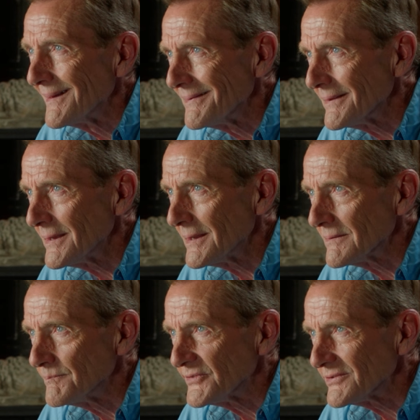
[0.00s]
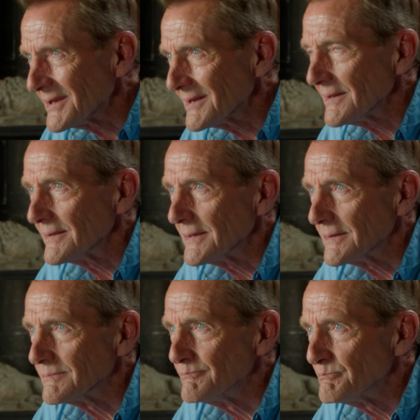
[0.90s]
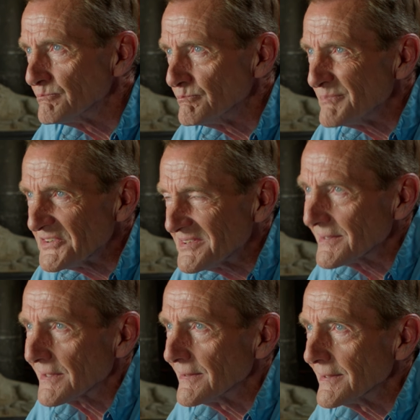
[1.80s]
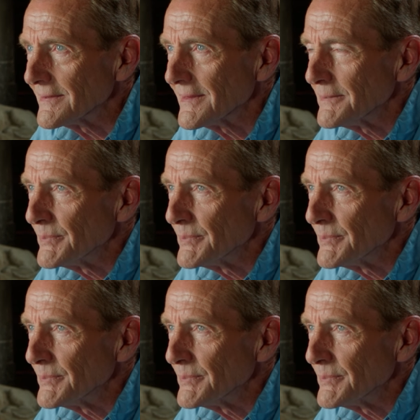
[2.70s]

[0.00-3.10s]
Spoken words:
and then suddenly, mystically, they